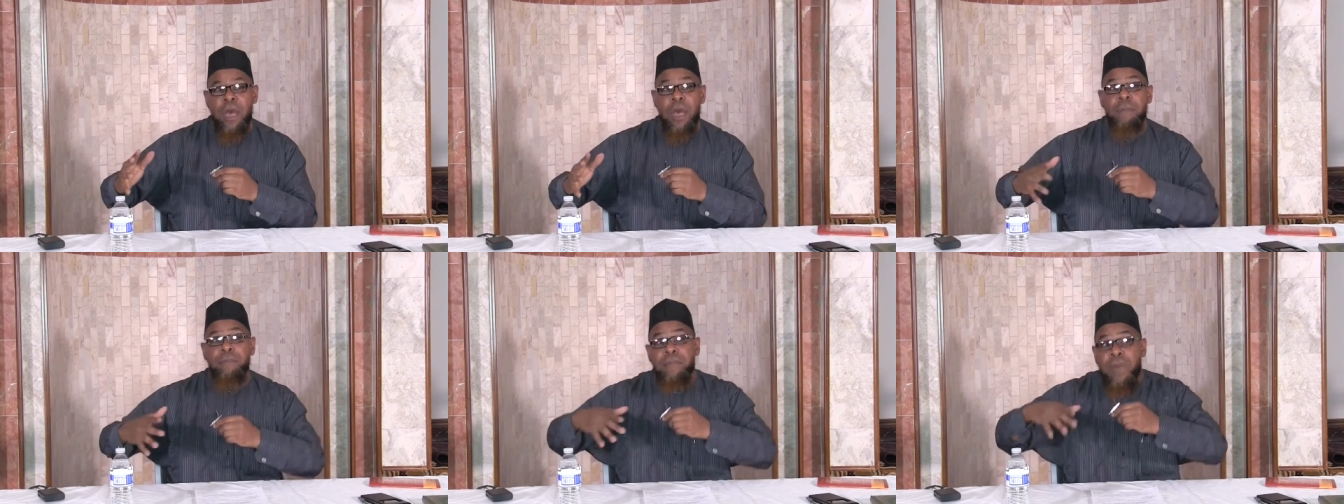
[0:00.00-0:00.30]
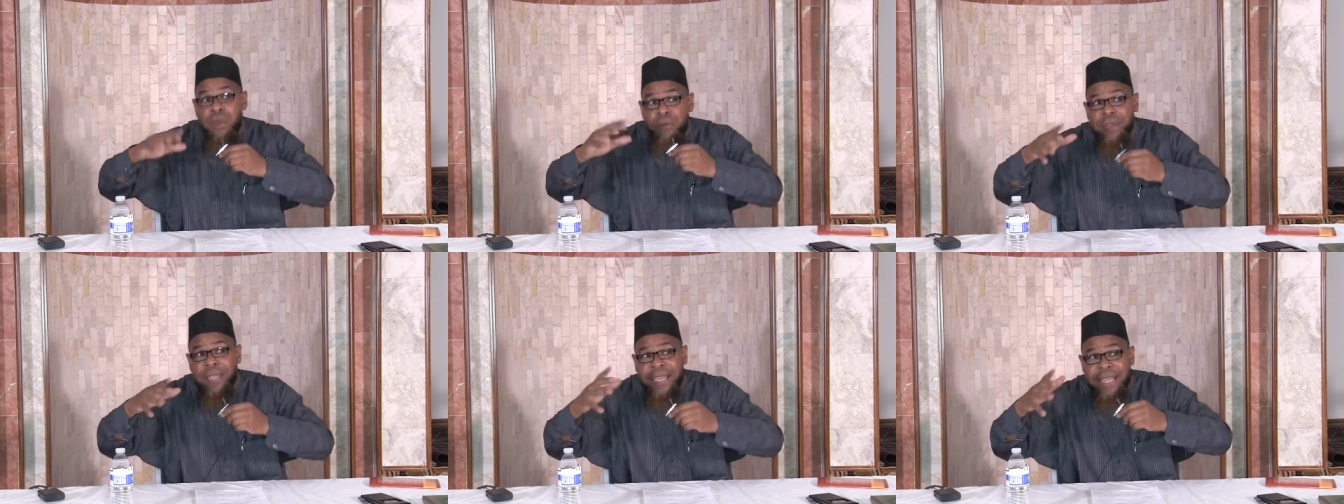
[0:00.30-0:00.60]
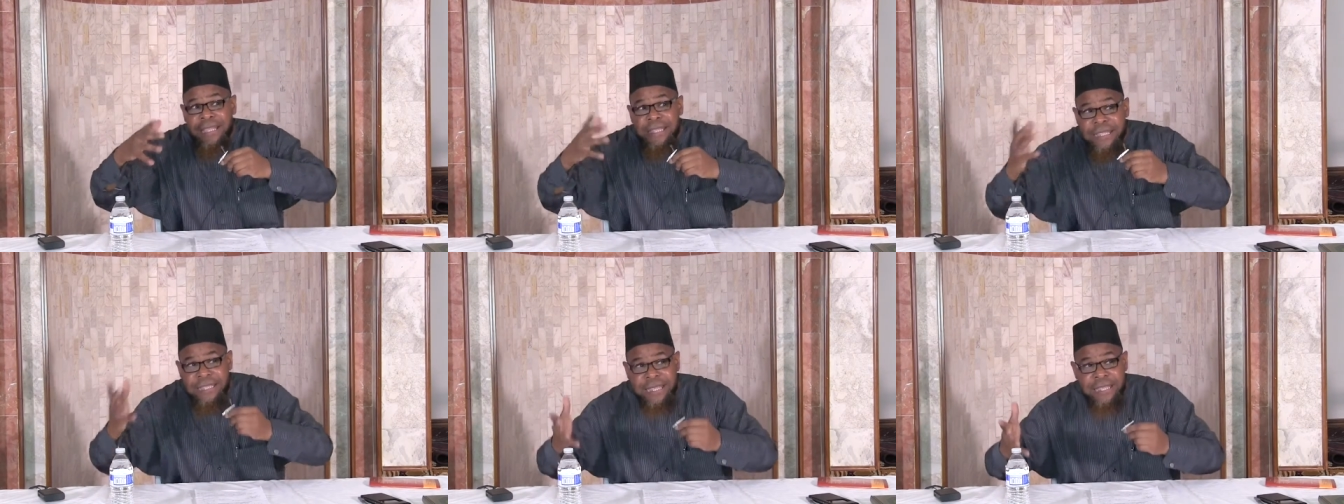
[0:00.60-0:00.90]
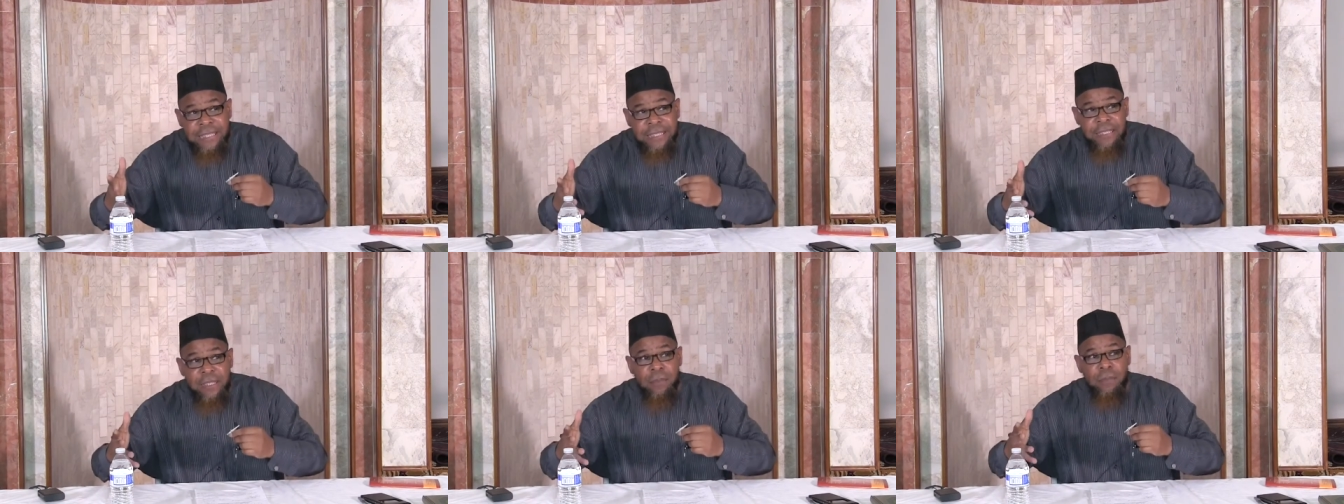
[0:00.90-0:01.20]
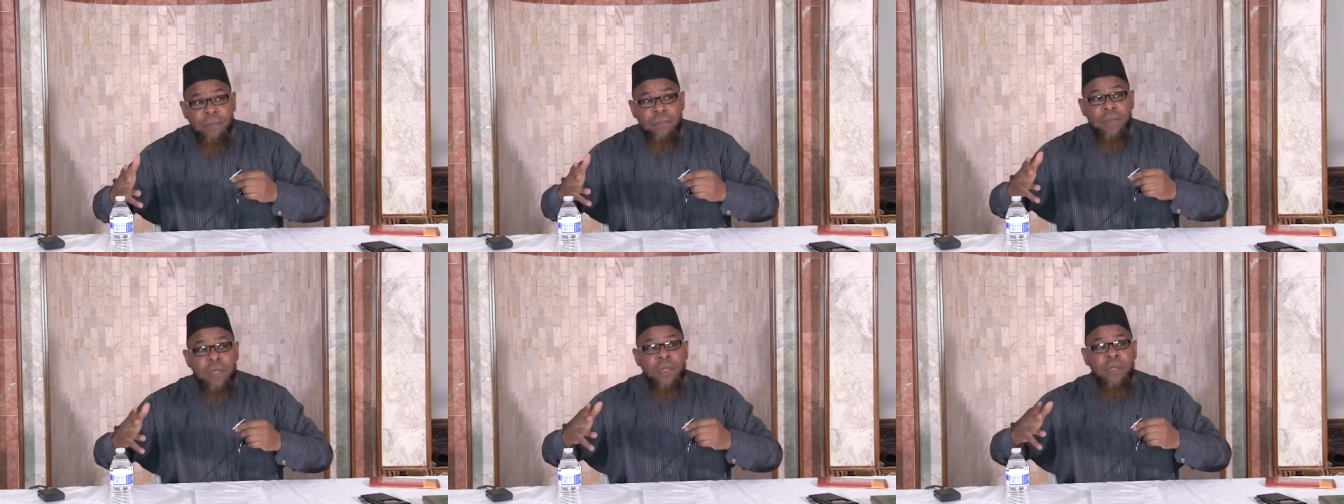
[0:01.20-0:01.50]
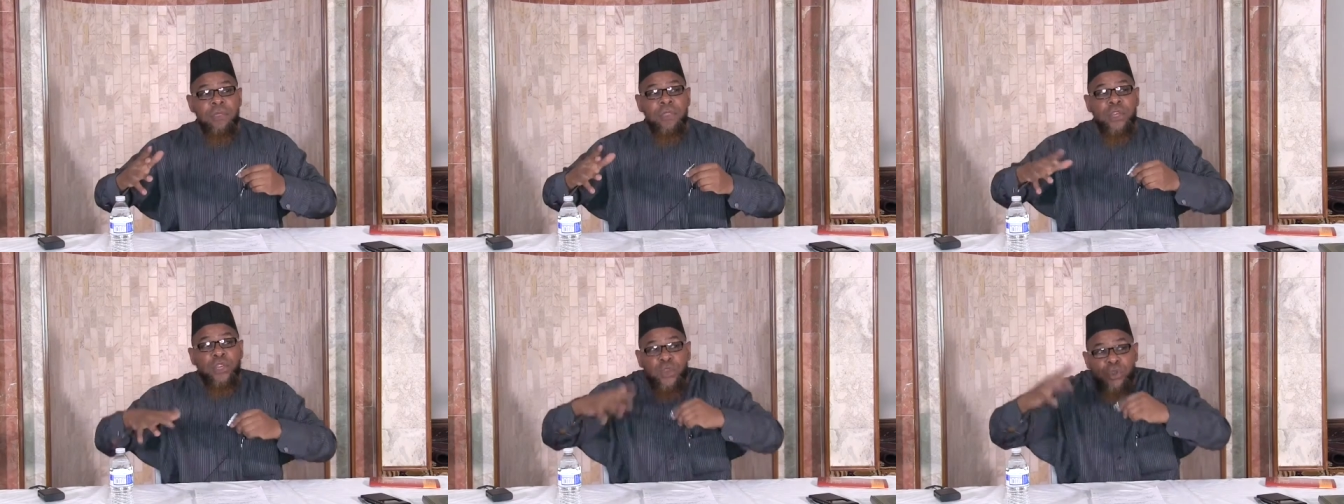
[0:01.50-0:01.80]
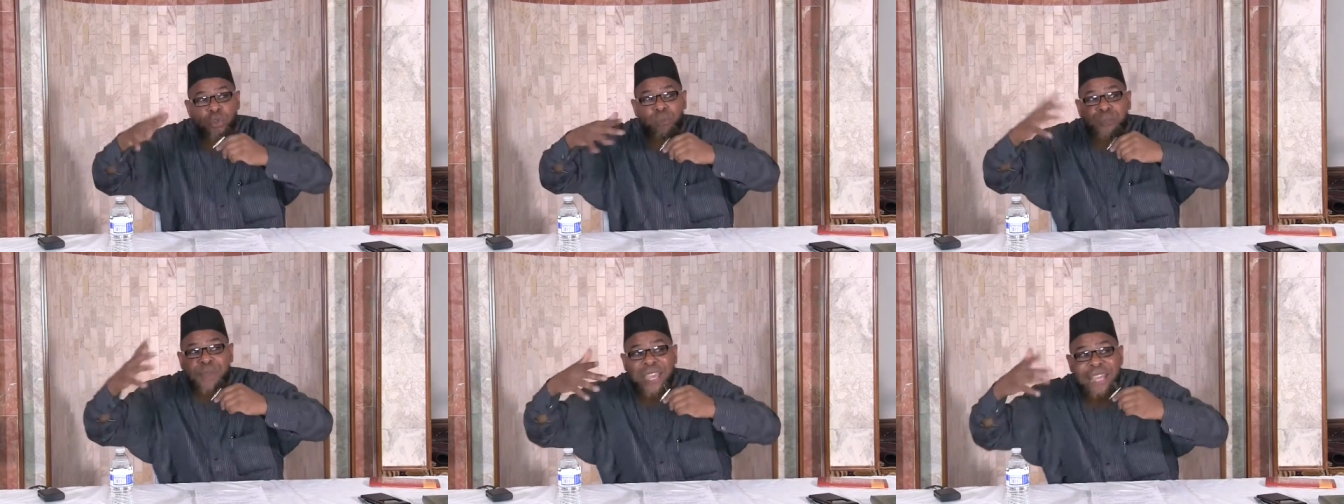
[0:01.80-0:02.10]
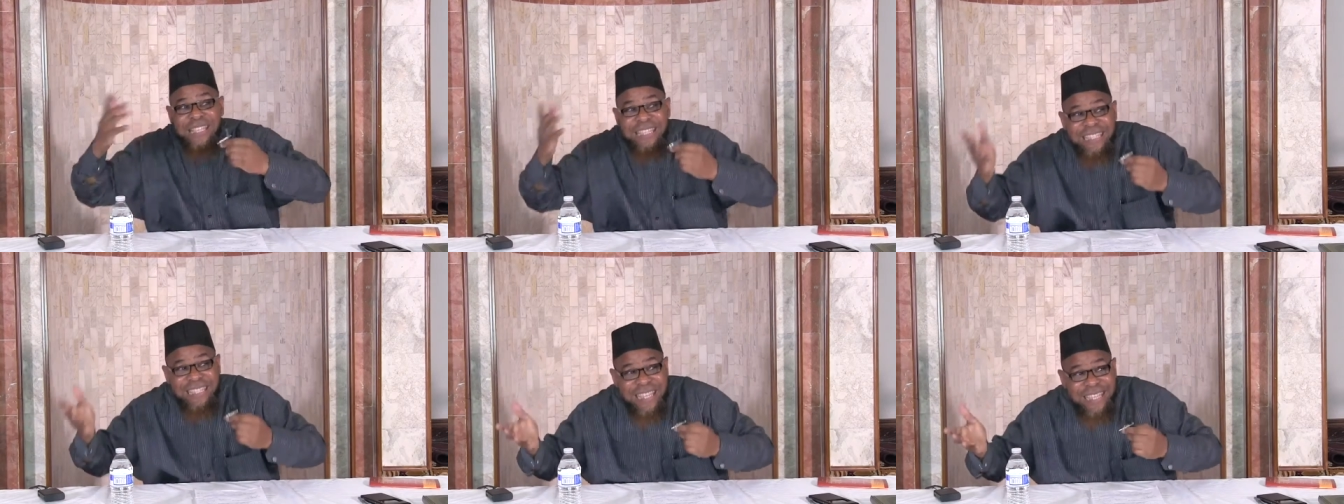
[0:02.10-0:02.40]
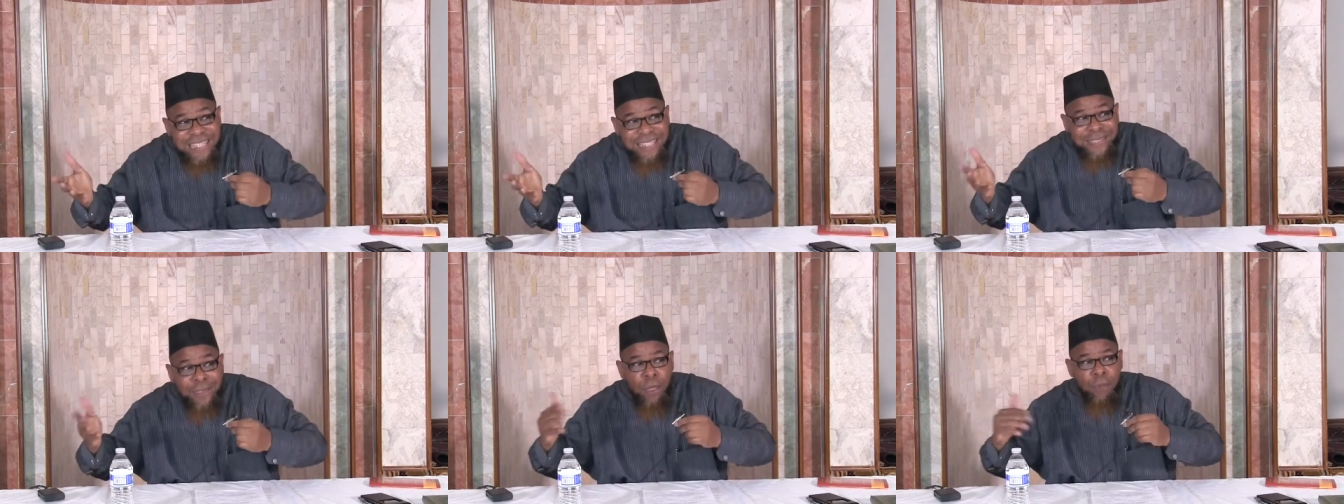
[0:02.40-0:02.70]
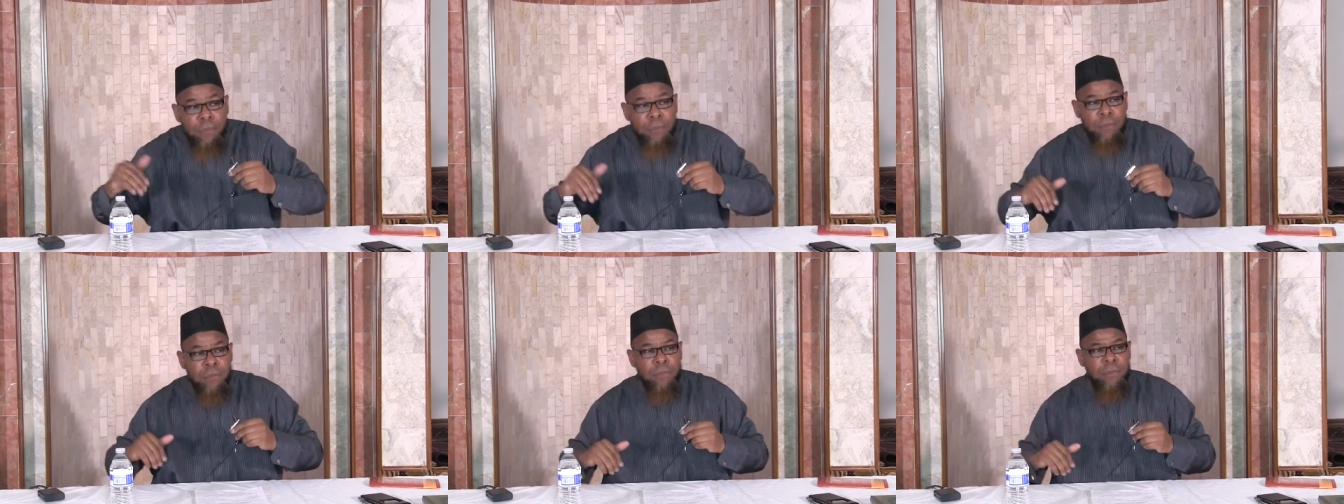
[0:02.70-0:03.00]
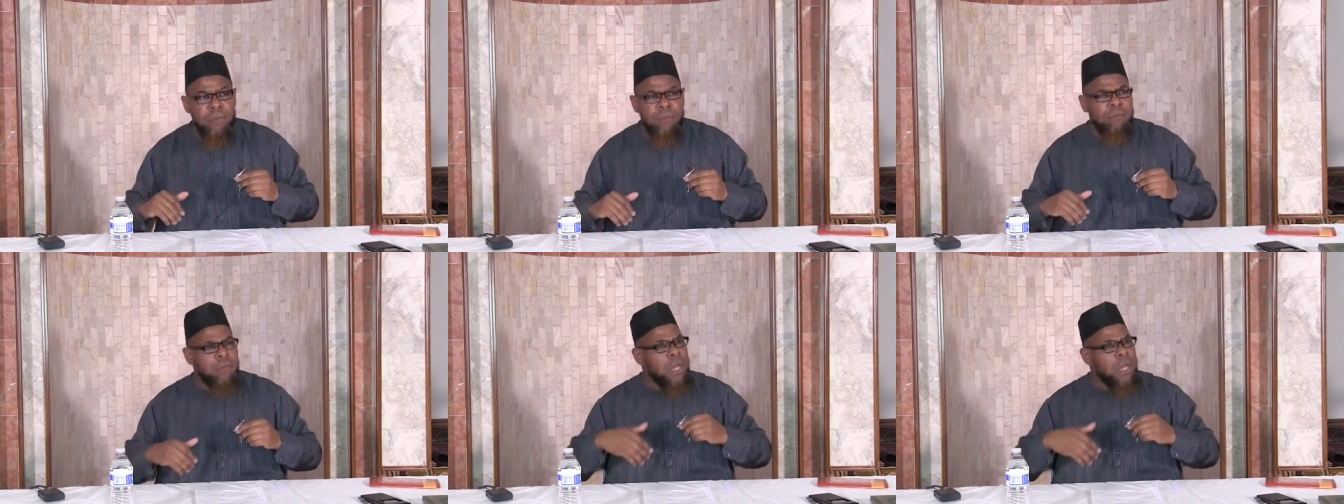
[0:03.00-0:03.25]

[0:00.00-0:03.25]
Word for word: American system, the European system,